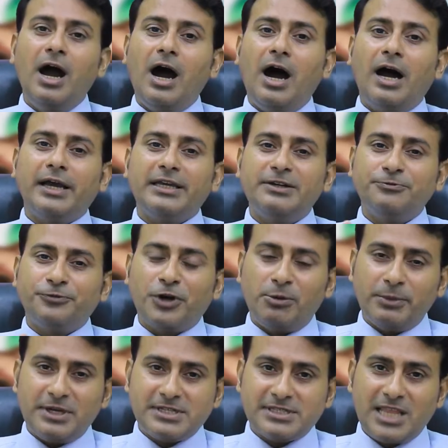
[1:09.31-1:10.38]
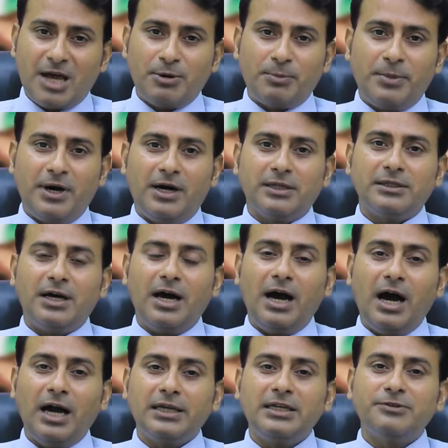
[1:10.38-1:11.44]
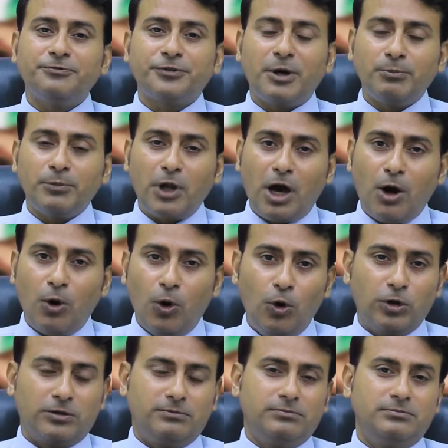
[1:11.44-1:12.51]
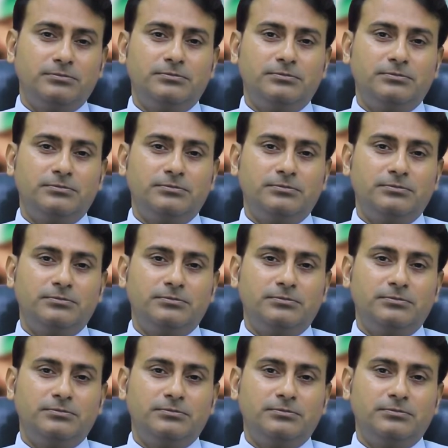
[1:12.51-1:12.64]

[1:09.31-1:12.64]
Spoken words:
I am from Islamabad, I am from Lahore.